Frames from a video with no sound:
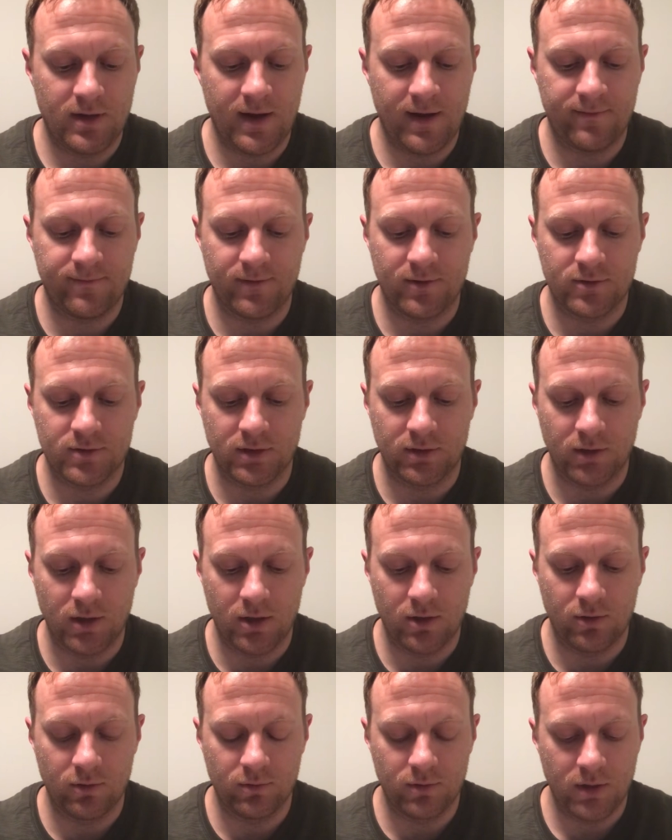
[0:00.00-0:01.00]
efforts
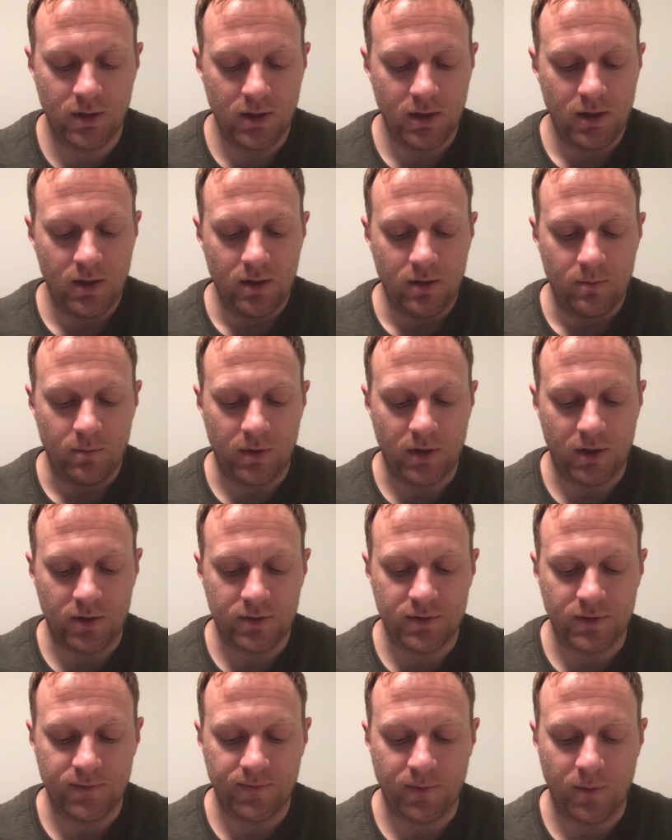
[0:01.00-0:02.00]
alone, but
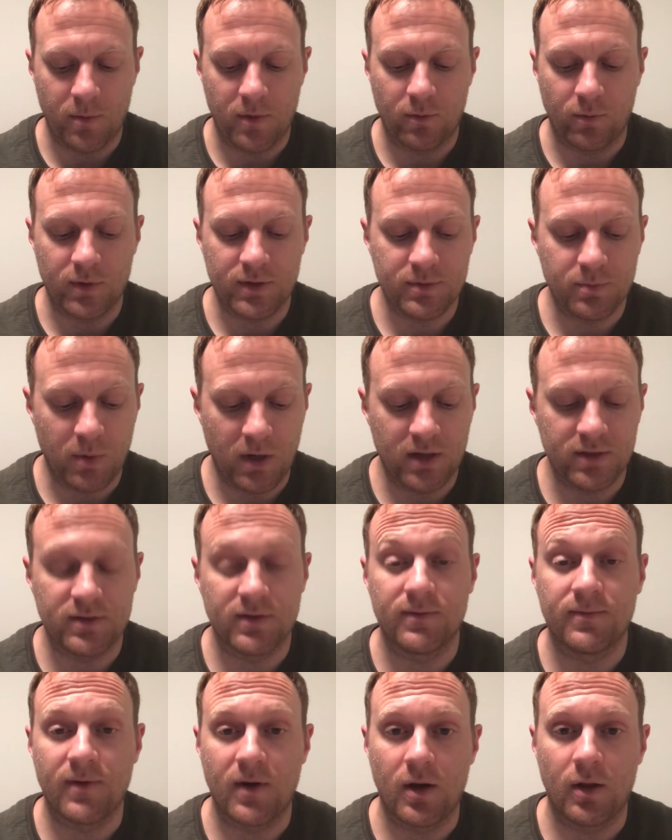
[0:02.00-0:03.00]
also from the response
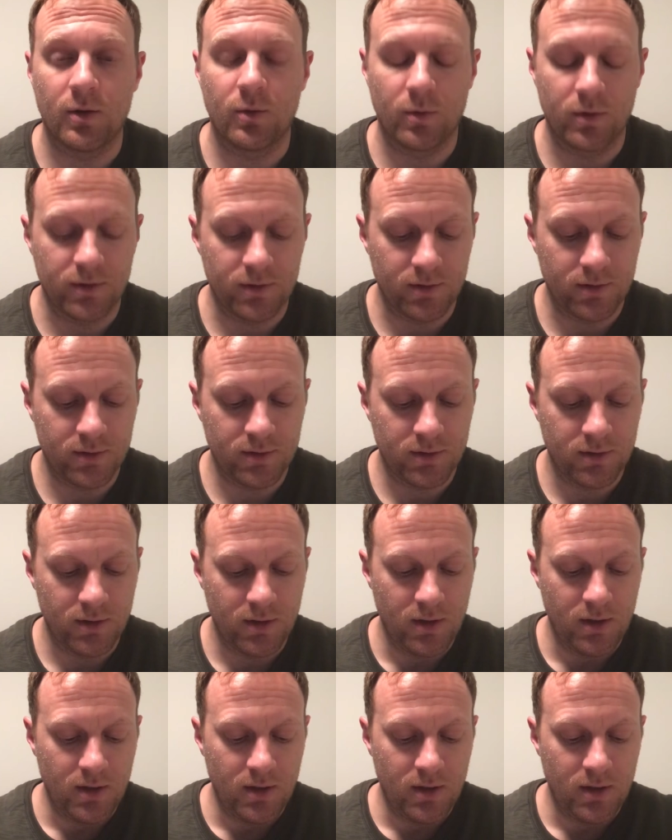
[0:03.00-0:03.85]
of followers.